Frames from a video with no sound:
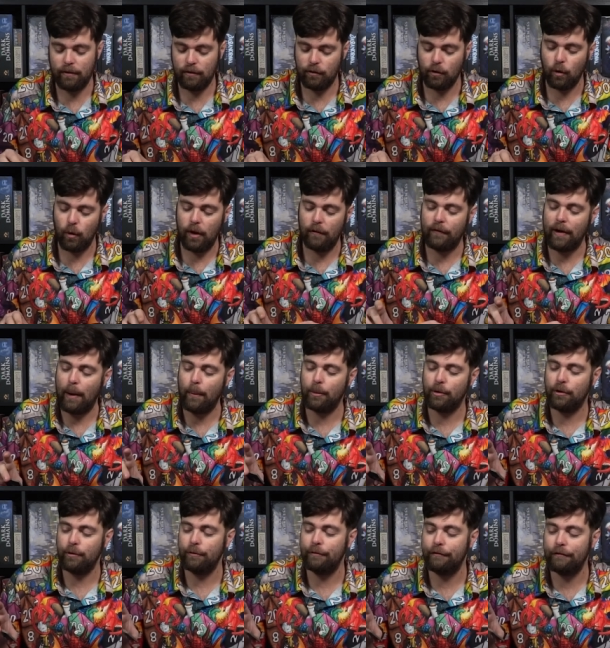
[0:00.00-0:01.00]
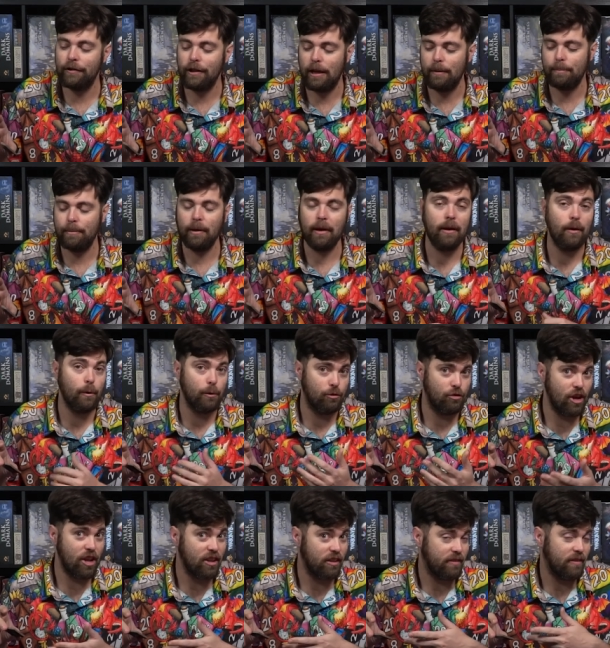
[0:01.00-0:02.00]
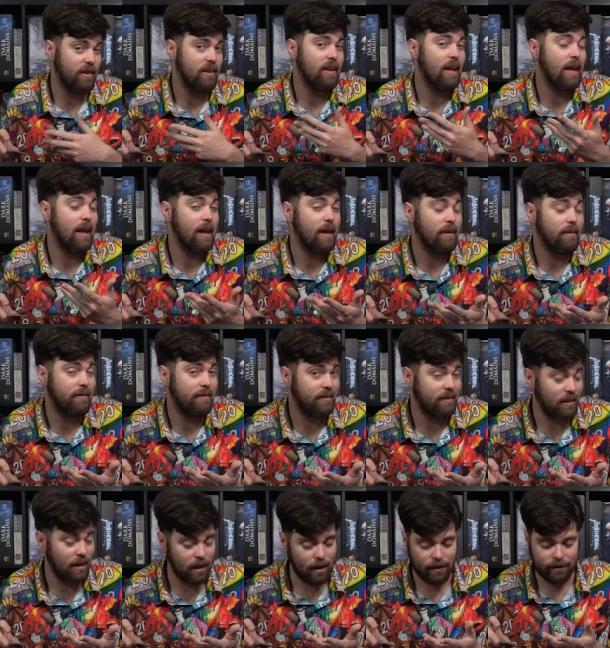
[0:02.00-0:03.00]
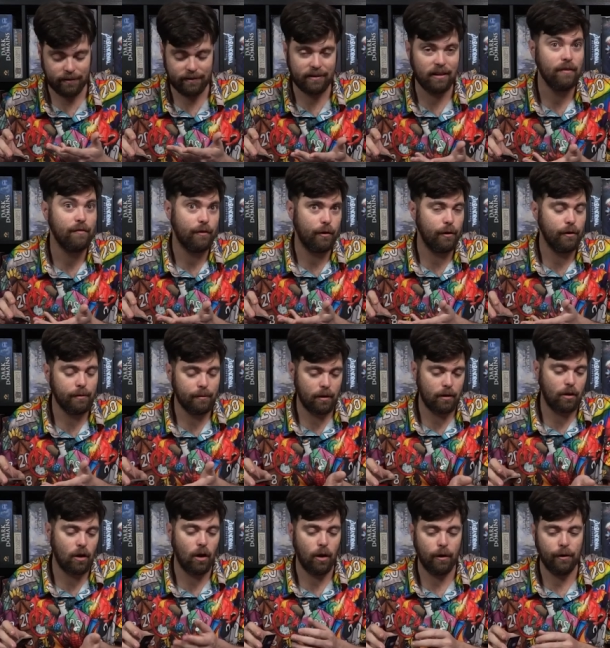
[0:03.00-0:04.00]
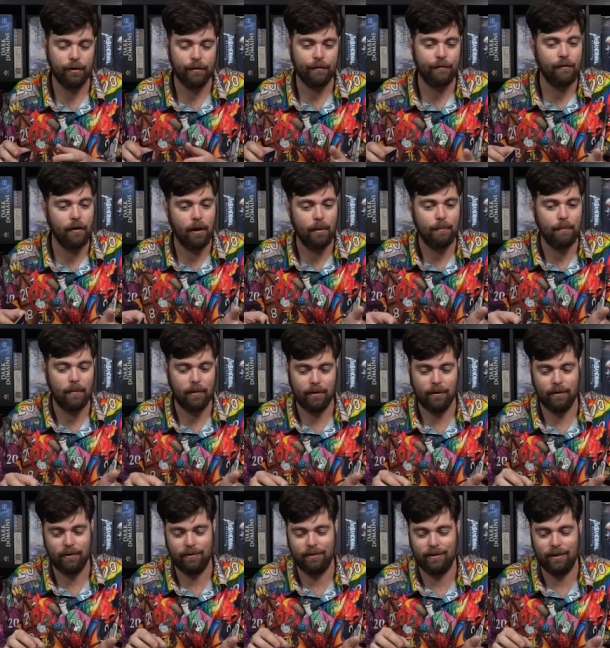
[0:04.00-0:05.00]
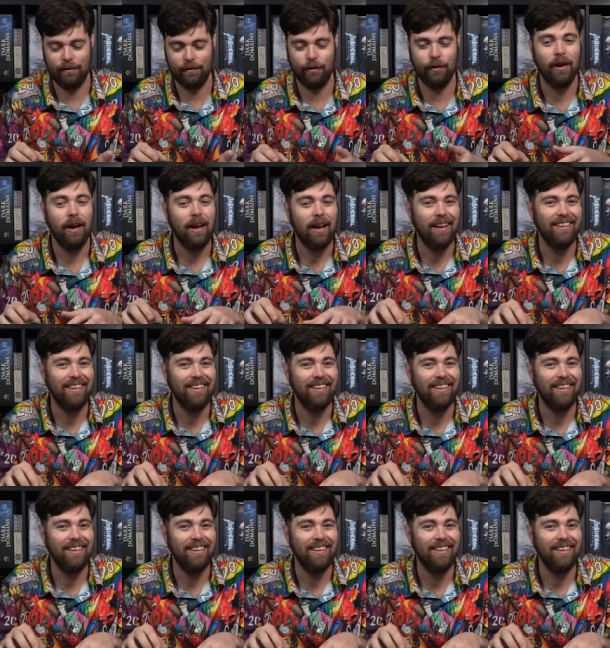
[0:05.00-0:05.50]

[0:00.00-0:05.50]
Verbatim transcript: So if I were to flip or jettison a, sli a sliver card from a sliver,